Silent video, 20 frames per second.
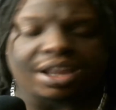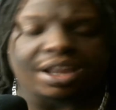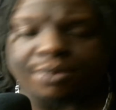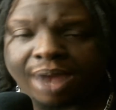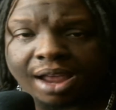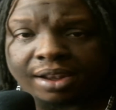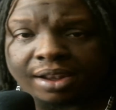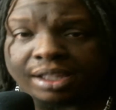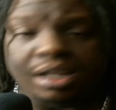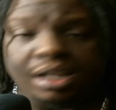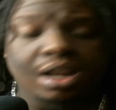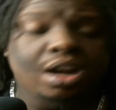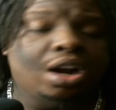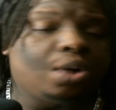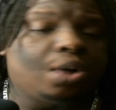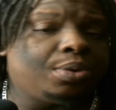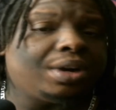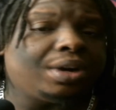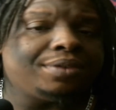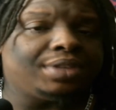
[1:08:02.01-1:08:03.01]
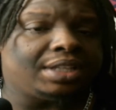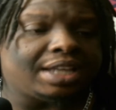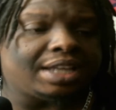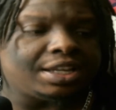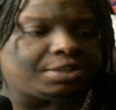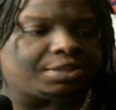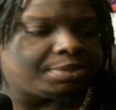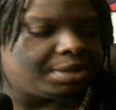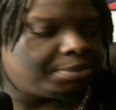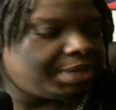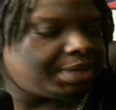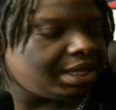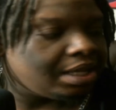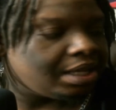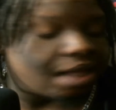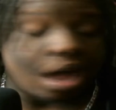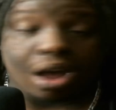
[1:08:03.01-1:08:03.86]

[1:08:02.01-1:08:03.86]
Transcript: Rowling, or whatever the case may be,